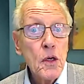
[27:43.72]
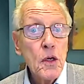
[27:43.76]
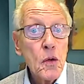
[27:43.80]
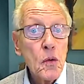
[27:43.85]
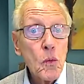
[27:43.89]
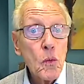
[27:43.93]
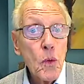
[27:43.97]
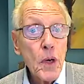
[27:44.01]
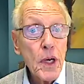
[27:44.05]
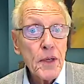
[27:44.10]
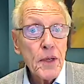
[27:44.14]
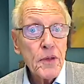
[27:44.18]

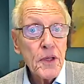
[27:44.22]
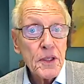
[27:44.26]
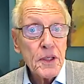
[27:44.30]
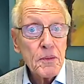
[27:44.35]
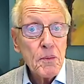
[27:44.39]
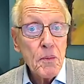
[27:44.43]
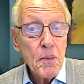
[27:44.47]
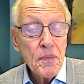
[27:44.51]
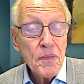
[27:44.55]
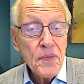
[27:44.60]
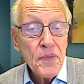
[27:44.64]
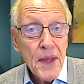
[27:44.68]
Where the
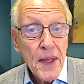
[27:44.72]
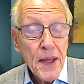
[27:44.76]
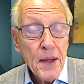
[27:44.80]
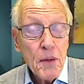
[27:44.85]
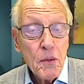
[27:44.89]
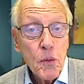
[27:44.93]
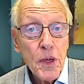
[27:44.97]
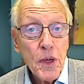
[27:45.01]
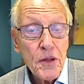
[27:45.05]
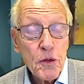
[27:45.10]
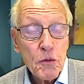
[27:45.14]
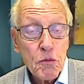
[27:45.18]

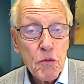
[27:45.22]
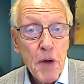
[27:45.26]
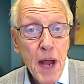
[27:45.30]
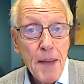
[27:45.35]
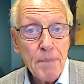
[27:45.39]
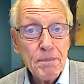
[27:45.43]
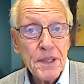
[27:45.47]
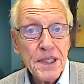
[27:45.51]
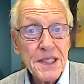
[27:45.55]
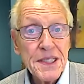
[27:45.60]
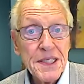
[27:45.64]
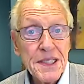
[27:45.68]

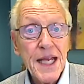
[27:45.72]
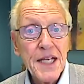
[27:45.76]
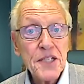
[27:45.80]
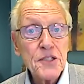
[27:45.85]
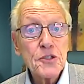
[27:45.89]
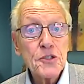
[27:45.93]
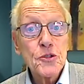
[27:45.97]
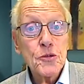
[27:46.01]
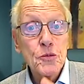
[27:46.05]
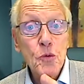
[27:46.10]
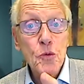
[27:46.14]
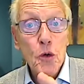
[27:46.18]
rapid
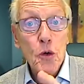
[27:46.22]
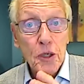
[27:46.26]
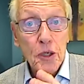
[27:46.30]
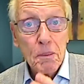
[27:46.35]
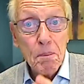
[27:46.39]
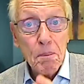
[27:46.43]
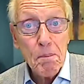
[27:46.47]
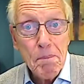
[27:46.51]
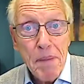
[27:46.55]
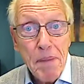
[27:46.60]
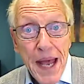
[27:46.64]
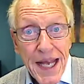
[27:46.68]
tests work
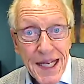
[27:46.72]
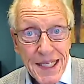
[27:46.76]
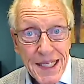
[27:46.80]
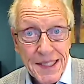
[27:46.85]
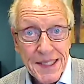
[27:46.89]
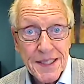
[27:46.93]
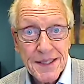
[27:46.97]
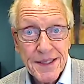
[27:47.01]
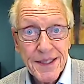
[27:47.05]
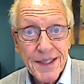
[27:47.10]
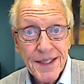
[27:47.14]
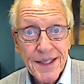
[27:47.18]

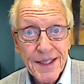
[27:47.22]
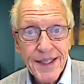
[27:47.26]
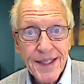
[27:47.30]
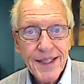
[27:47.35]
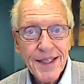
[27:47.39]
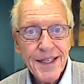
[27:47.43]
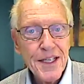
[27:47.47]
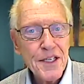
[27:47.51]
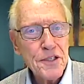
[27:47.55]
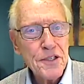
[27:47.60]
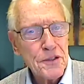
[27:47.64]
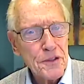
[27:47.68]
best
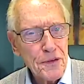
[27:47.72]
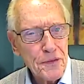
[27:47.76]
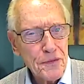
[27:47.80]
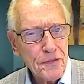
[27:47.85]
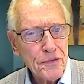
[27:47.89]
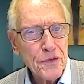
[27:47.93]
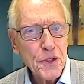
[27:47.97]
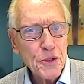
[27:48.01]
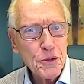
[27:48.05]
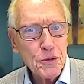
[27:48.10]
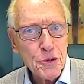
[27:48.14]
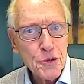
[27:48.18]
is
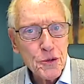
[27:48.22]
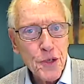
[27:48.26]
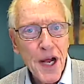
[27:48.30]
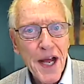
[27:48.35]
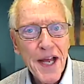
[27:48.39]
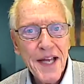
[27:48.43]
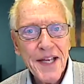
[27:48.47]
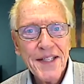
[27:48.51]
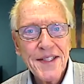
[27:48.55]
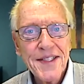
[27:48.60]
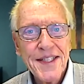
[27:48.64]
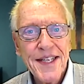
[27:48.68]
if you're
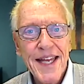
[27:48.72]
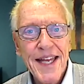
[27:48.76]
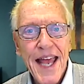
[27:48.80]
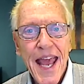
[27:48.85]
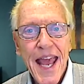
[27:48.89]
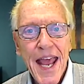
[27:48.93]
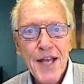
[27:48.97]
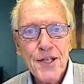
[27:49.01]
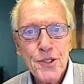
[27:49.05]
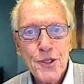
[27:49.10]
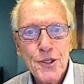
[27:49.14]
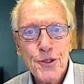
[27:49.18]
trying to
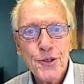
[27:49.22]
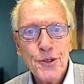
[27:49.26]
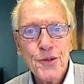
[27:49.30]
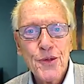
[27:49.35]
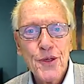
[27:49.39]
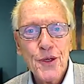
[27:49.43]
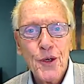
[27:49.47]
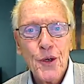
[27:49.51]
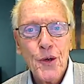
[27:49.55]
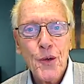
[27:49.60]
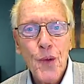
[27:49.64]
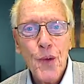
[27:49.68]
answer
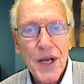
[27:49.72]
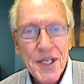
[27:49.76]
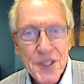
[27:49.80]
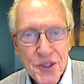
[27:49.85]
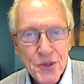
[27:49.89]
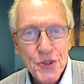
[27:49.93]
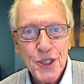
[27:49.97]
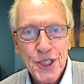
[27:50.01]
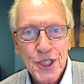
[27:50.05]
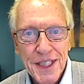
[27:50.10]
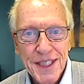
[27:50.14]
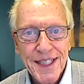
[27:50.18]
the
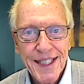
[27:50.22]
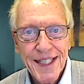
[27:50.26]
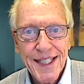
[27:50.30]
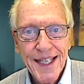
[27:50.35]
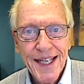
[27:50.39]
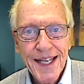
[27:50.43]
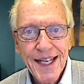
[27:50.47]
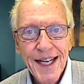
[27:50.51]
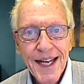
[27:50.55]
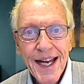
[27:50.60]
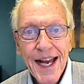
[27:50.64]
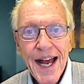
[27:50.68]
question,
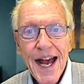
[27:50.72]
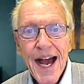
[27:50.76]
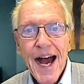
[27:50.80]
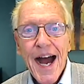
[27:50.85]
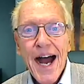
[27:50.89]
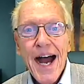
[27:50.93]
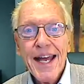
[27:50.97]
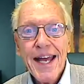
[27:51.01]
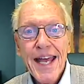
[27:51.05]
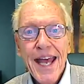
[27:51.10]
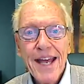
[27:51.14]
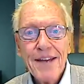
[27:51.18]

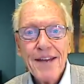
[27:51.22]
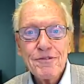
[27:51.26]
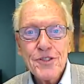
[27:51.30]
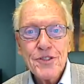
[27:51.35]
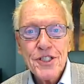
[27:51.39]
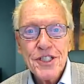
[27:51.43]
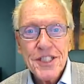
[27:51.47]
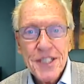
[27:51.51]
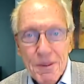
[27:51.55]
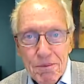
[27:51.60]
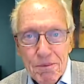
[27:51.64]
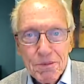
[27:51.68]
I have
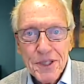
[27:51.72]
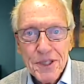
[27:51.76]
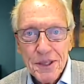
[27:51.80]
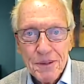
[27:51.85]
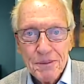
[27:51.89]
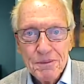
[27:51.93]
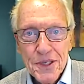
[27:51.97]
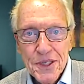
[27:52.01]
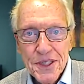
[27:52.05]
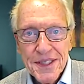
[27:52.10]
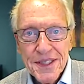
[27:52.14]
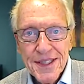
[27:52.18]

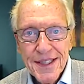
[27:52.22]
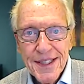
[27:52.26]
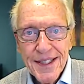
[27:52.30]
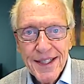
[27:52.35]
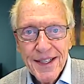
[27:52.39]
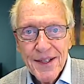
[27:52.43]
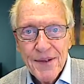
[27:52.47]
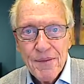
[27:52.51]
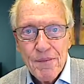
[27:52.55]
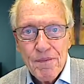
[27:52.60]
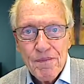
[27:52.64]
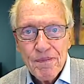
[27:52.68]
symptoms,
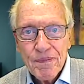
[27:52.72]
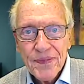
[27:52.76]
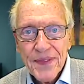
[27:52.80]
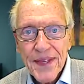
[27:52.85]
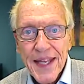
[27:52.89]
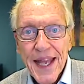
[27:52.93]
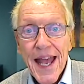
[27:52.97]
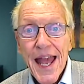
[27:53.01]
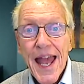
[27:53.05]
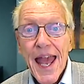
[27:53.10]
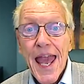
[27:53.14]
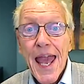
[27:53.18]

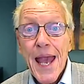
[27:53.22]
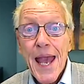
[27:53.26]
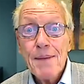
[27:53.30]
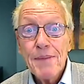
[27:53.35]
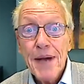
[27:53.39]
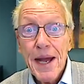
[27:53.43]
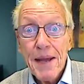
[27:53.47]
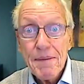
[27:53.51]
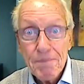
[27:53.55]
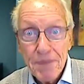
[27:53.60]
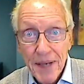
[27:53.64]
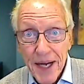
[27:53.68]
am
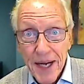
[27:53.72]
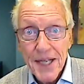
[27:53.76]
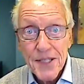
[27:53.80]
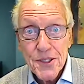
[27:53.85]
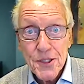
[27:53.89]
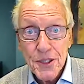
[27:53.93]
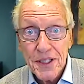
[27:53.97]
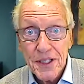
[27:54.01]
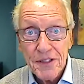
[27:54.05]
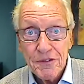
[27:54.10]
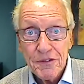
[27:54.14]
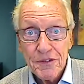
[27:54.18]
I
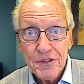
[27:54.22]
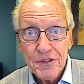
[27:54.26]
positive?